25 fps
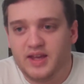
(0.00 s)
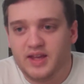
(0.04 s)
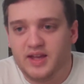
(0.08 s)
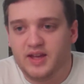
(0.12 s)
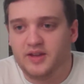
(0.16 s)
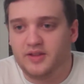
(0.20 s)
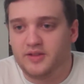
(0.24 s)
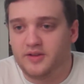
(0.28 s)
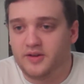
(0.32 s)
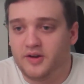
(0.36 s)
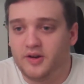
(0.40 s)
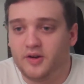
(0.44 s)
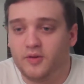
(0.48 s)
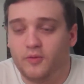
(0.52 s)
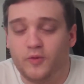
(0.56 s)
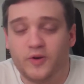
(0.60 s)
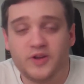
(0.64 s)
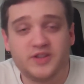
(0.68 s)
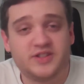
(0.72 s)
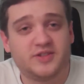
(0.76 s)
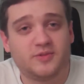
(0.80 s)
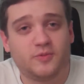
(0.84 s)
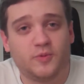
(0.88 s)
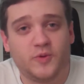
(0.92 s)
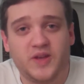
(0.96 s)
either
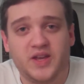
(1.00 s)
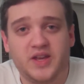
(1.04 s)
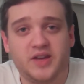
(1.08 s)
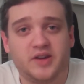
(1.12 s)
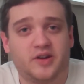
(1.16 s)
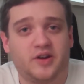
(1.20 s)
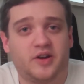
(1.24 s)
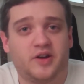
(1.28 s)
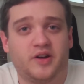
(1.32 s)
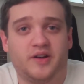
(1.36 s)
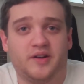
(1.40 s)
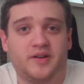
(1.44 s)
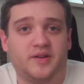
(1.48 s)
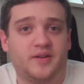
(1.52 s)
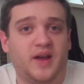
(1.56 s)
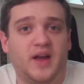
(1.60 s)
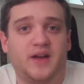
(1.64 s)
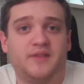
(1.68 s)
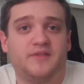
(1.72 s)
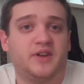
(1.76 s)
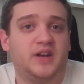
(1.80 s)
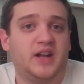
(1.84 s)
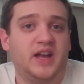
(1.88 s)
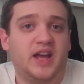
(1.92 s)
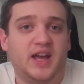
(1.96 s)
once a week or
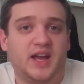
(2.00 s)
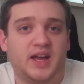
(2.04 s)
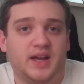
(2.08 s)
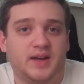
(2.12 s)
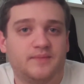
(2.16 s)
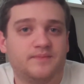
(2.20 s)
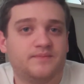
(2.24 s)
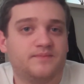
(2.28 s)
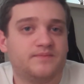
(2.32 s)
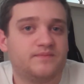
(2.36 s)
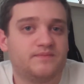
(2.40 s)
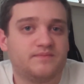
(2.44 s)
every day.